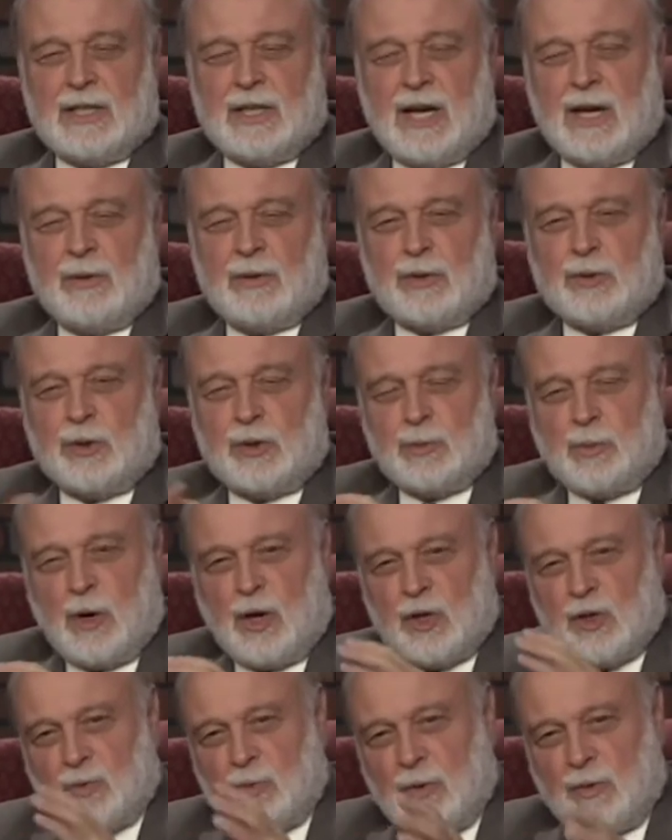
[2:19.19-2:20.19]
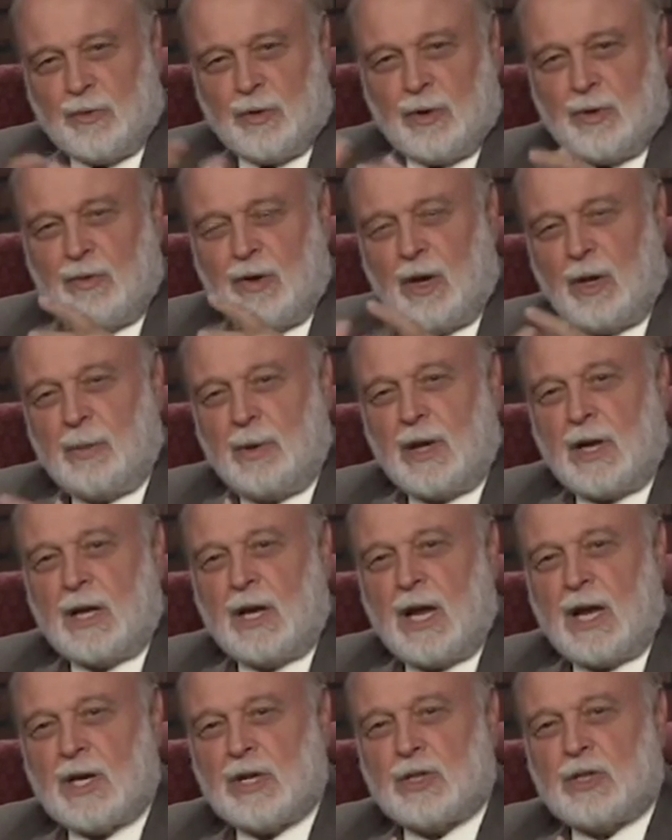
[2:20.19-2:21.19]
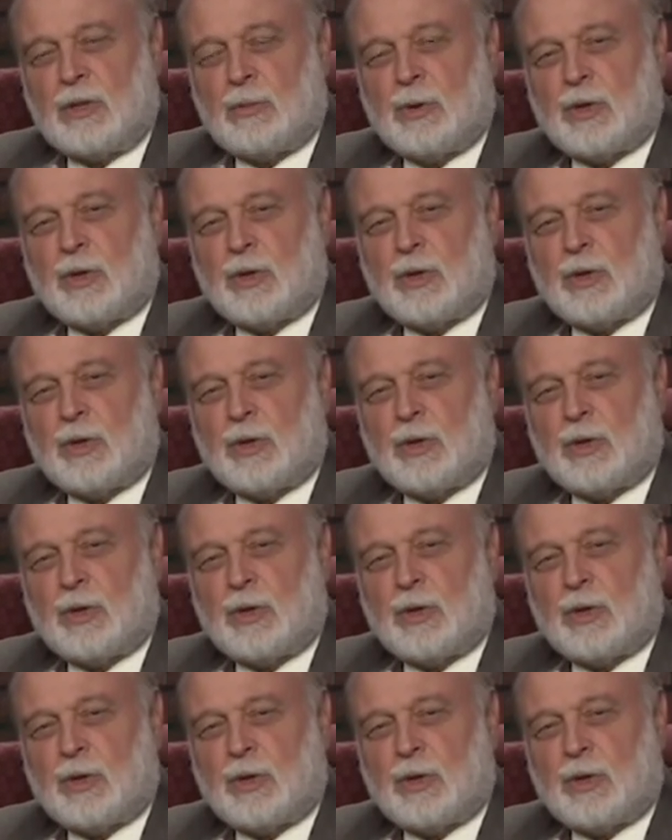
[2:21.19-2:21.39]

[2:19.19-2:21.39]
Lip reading: I was responsible for developing a national